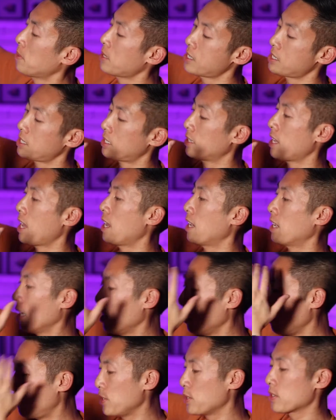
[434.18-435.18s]
meaning
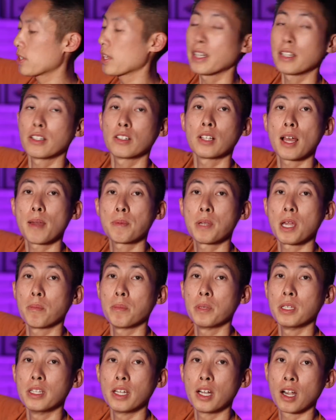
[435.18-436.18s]
that if you slide your
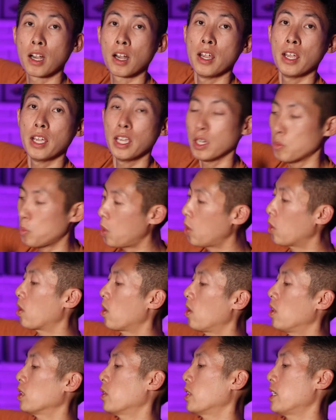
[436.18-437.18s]
laptop in there, it won't
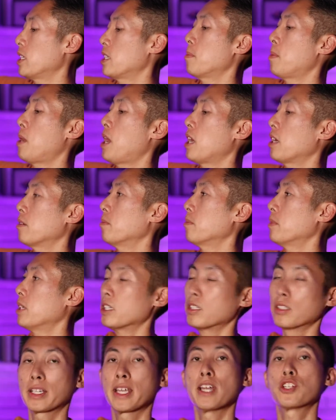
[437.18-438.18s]
go all the way to the bottom.
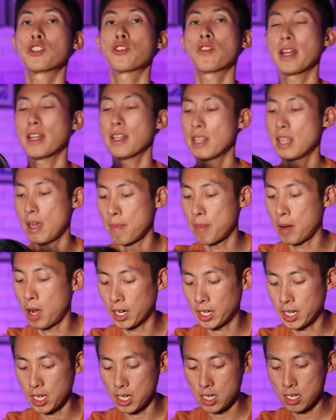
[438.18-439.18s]
It'll catch right in that
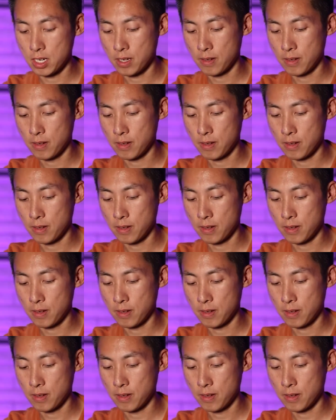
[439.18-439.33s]
pocket.